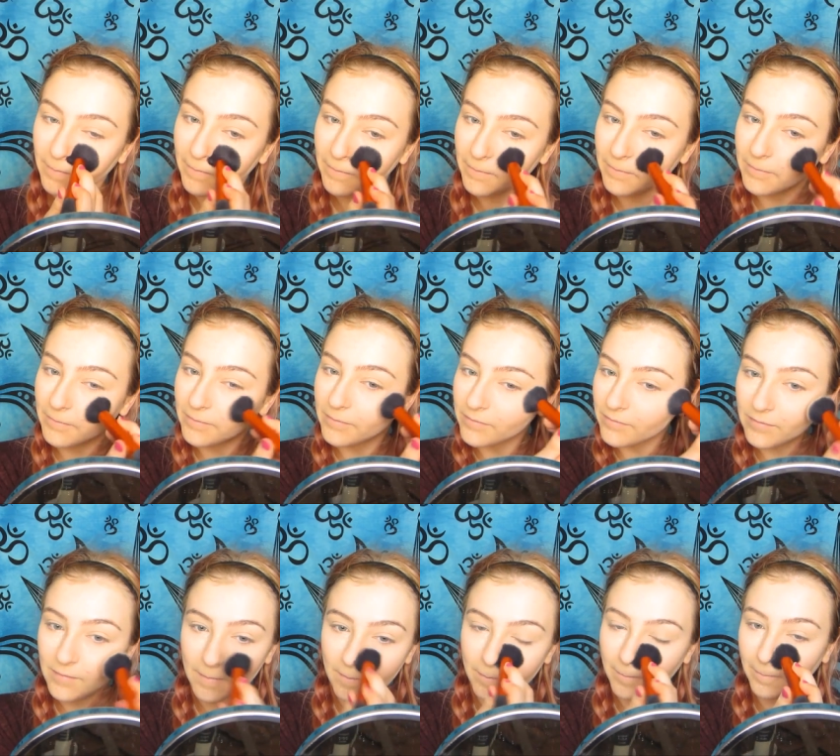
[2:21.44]
what's the word I'm
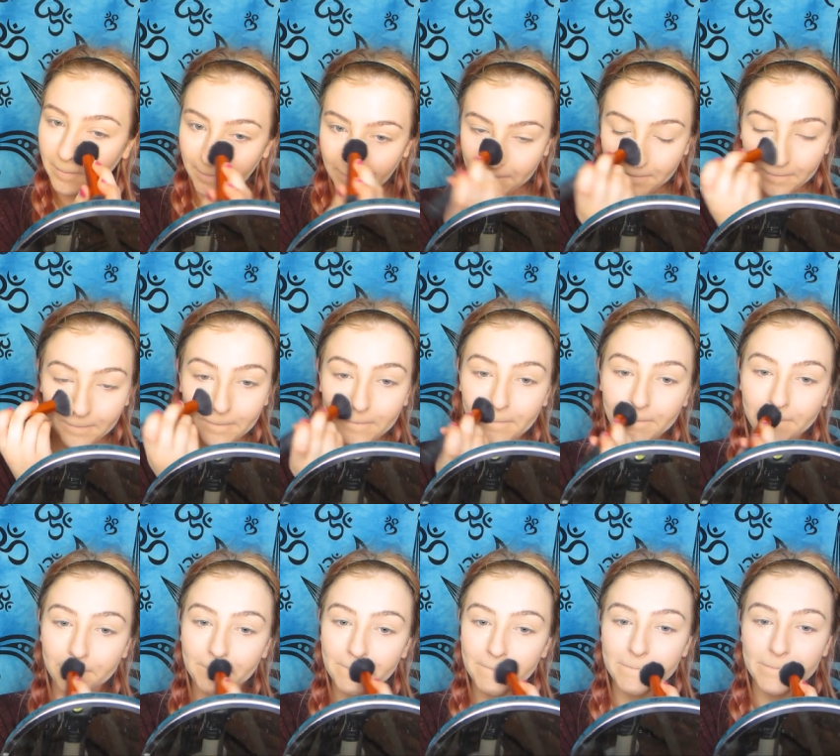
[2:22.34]
looking for?
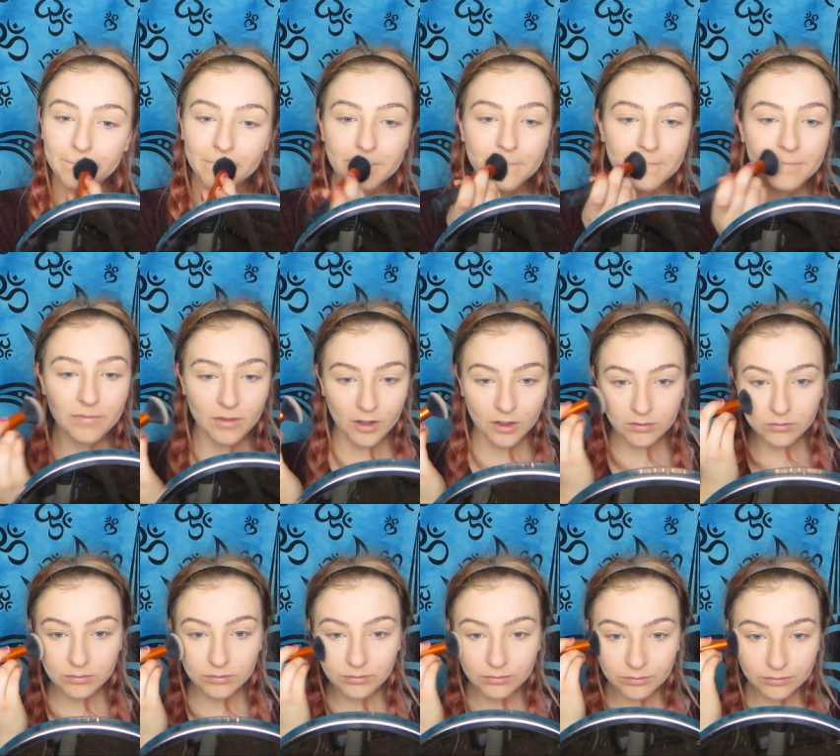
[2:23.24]
Uh,
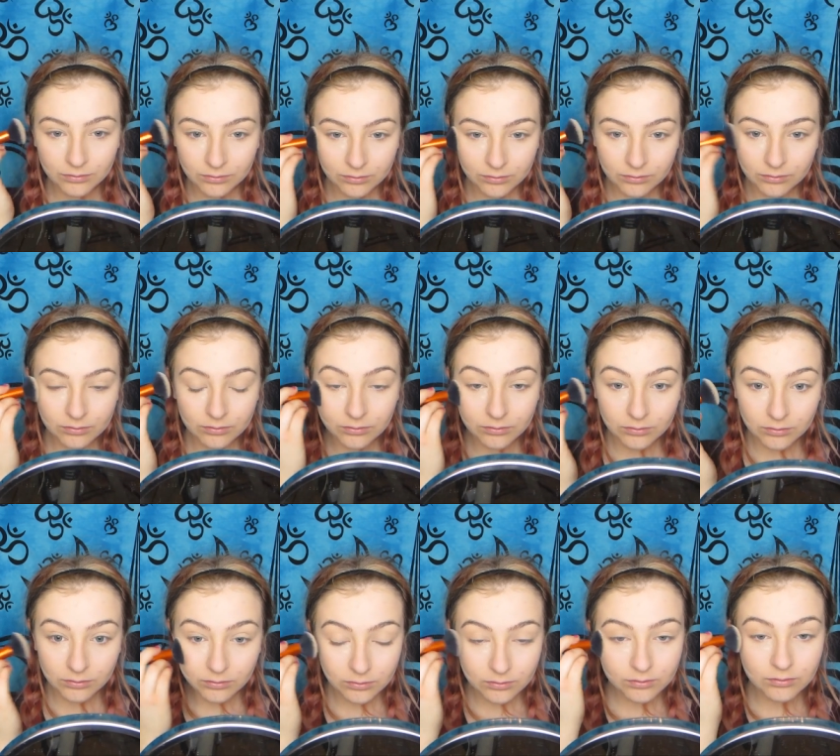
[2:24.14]
I don't
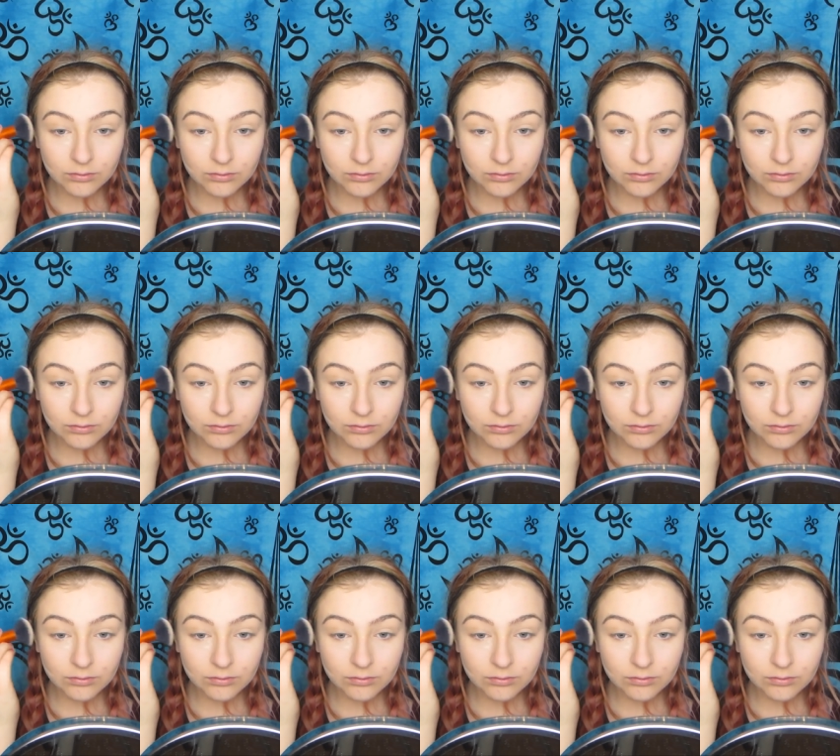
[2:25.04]
know.